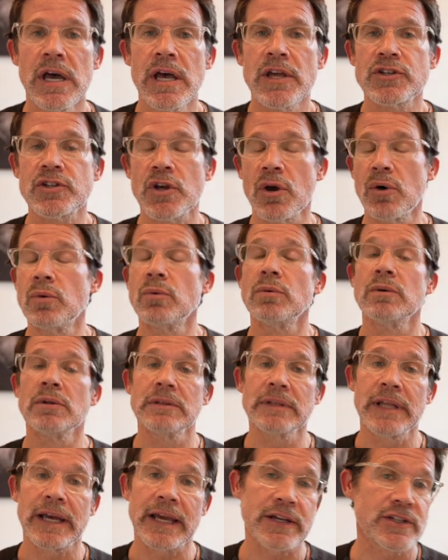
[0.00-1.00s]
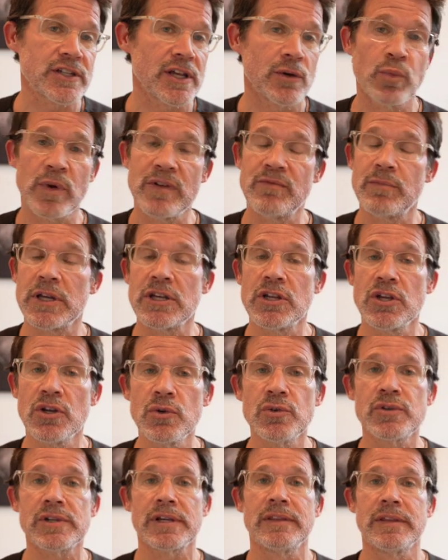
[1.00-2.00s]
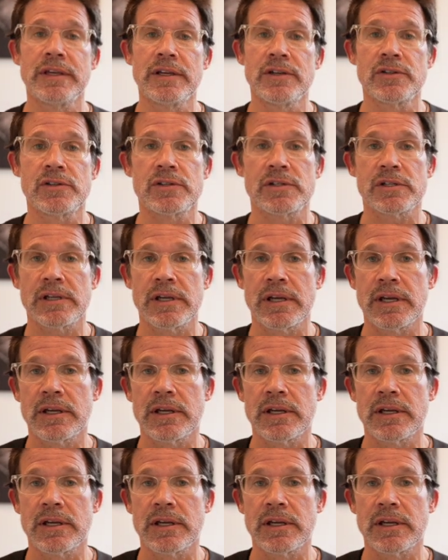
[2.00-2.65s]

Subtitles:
So like I said, we've been using these